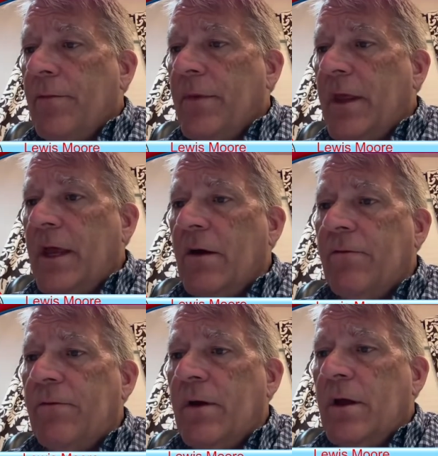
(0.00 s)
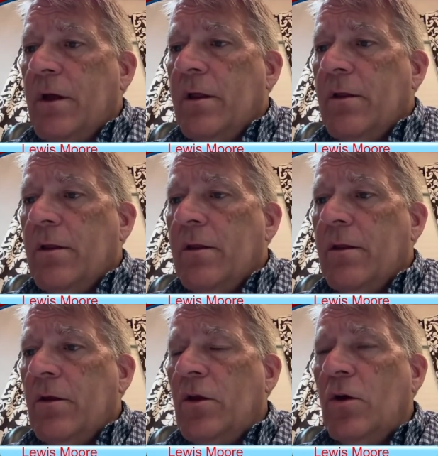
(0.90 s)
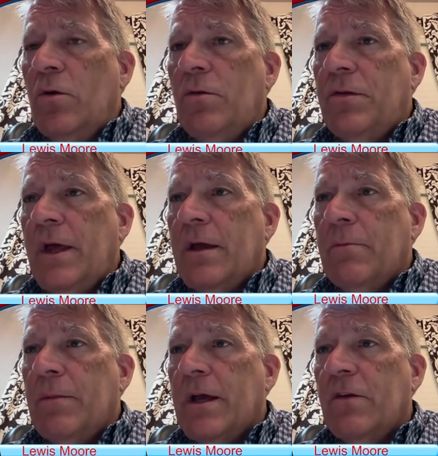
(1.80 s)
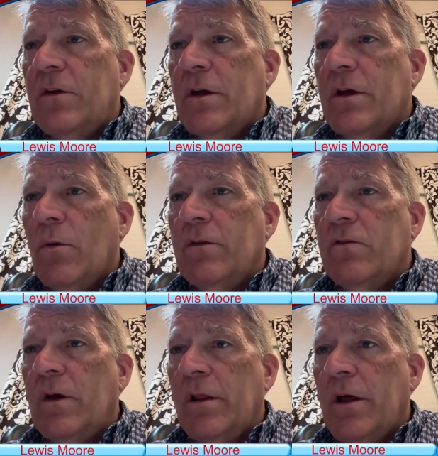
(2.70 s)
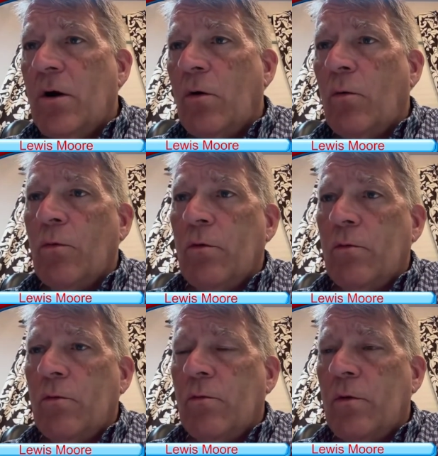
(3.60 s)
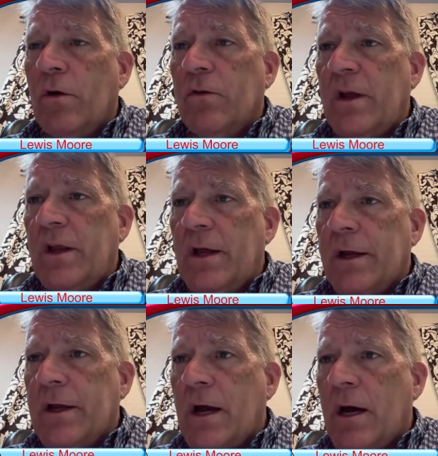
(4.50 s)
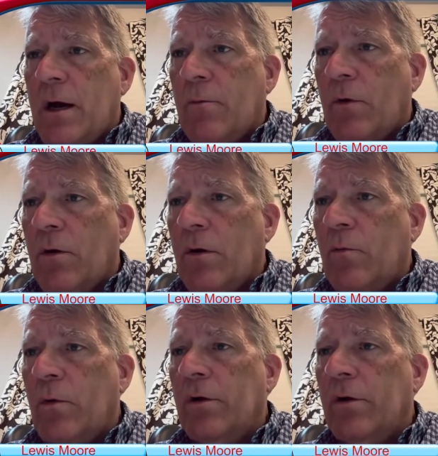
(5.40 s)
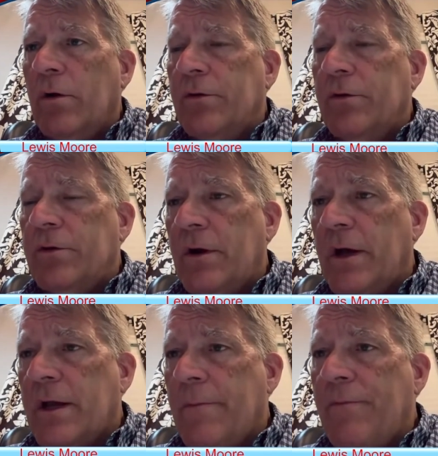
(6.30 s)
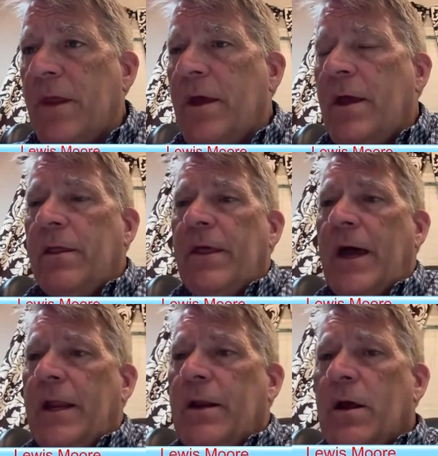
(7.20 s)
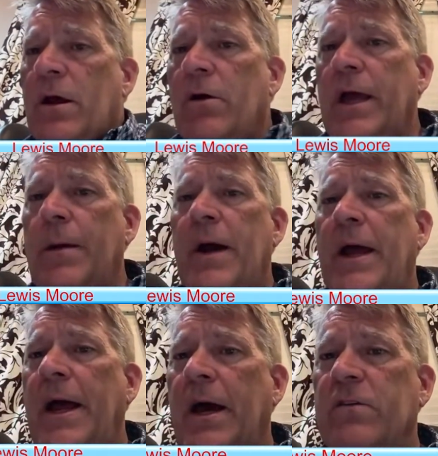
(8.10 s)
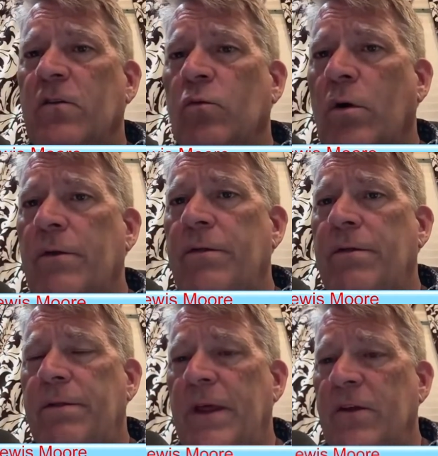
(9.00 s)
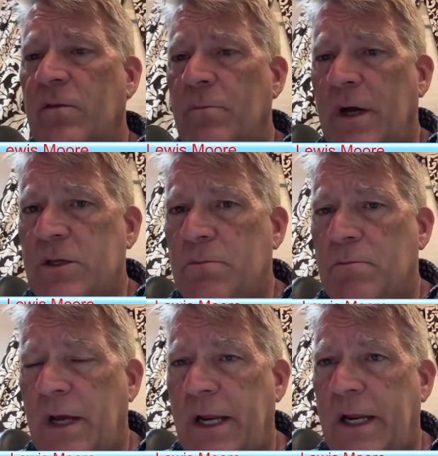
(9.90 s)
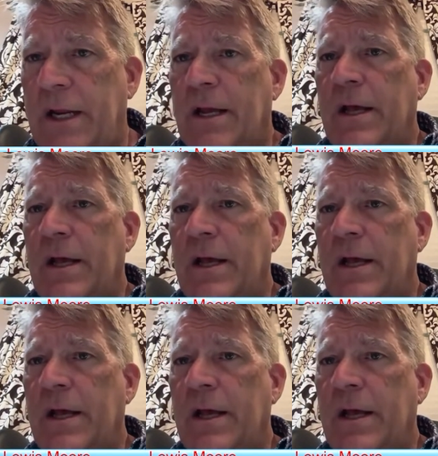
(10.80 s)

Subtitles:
If you think because you go on Zillow or realestate.com or realtor.com that, okay, my house is worth this much money,